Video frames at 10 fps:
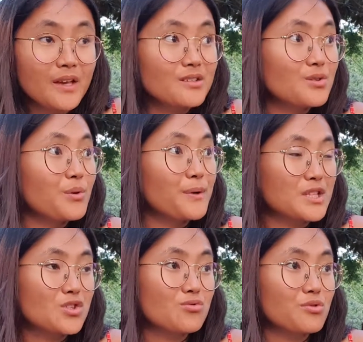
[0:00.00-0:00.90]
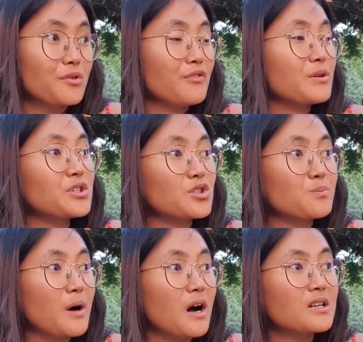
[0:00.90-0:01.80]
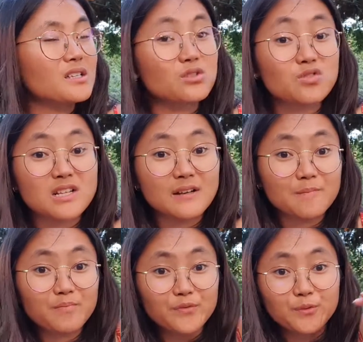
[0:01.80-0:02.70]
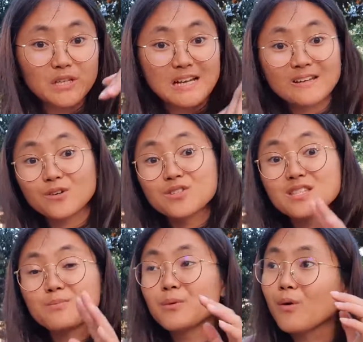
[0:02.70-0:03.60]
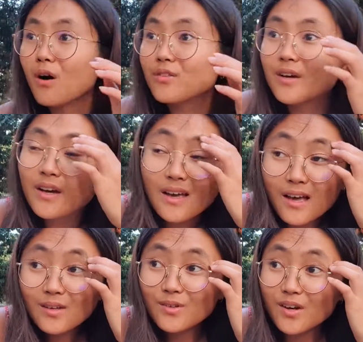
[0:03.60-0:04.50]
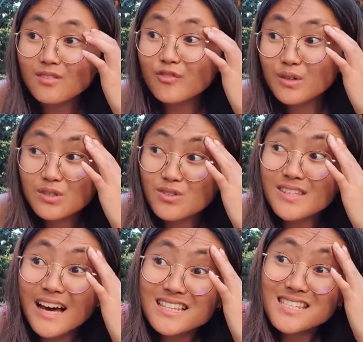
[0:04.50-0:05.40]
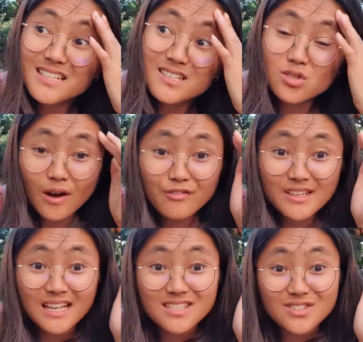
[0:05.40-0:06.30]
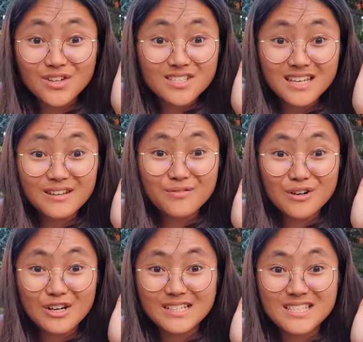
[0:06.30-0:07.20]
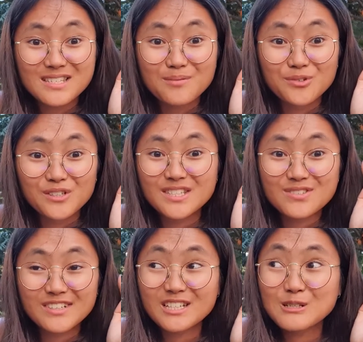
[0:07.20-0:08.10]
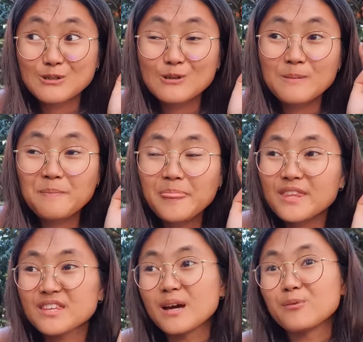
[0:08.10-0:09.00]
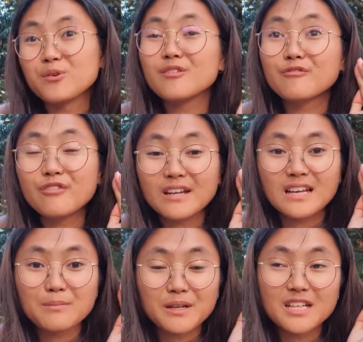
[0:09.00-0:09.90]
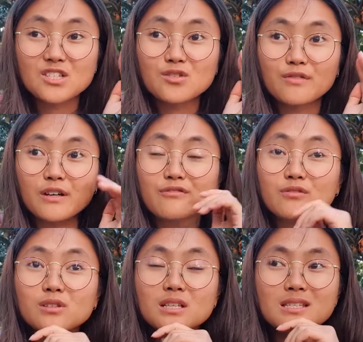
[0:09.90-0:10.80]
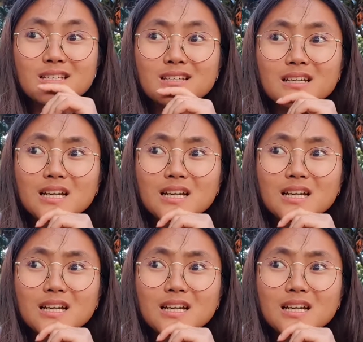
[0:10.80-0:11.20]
So we went through a very cute park. It was like really like a steepy one. You got very cute cats in it. You have cats and dogs everywhere in Istanbul. It's really cool. So yeah, we finally managed to find food, I think.